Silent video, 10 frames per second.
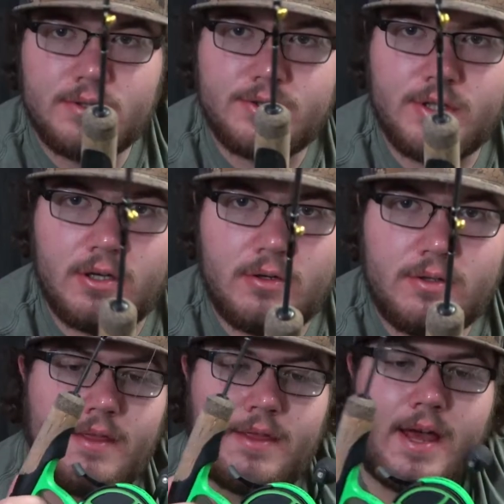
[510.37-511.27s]
So
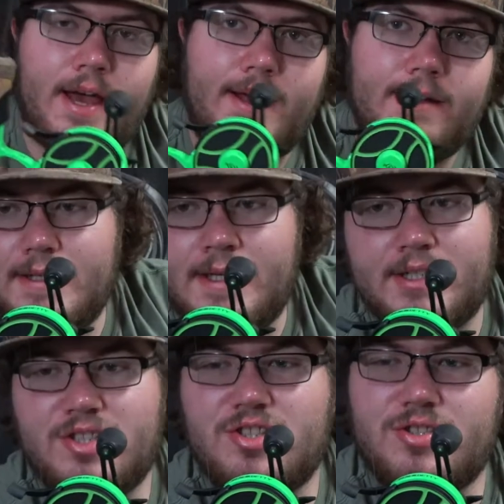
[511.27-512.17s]
that,
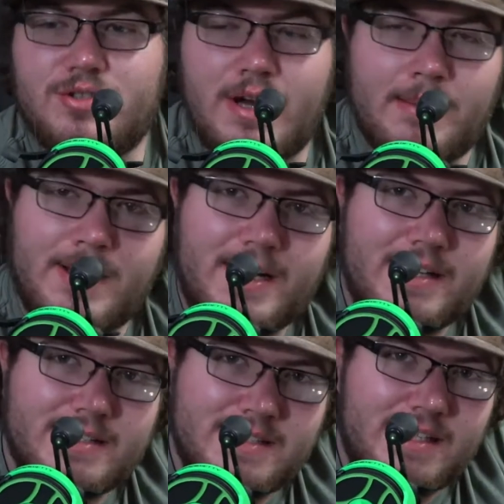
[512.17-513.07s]
I'm not
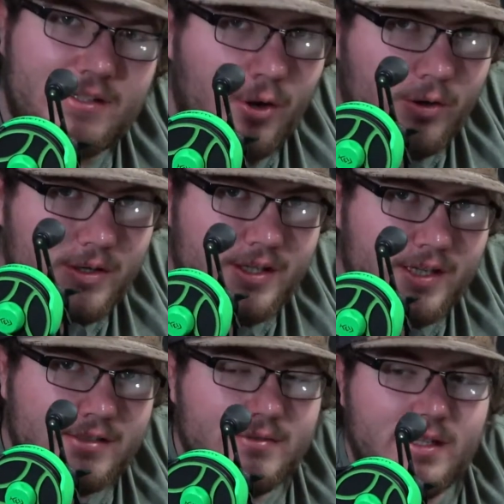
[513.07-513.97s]
going to say totally
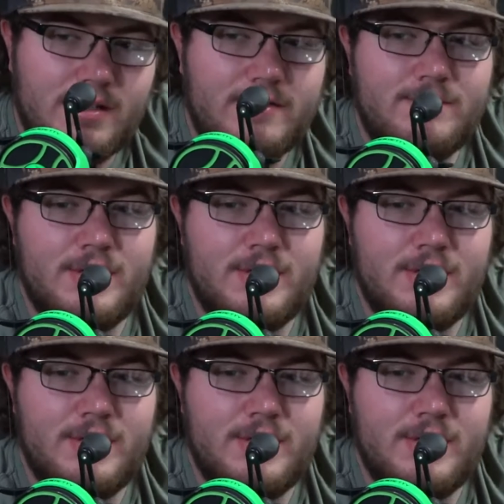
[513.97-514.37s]
gets rid of,